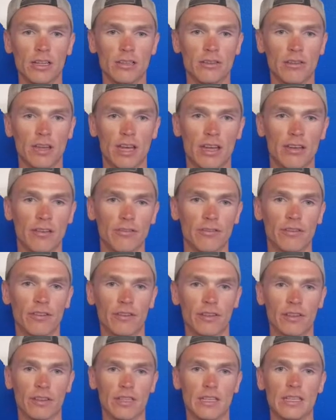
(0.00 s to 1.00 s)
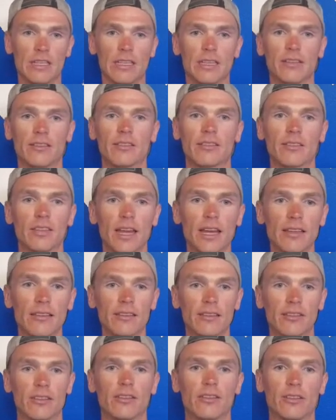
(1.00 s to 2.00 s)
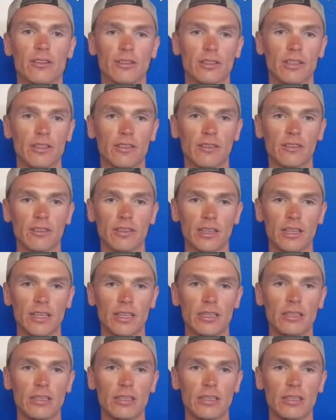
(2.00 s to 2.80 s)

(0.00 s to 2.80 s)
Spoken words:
you have the sights so you can see,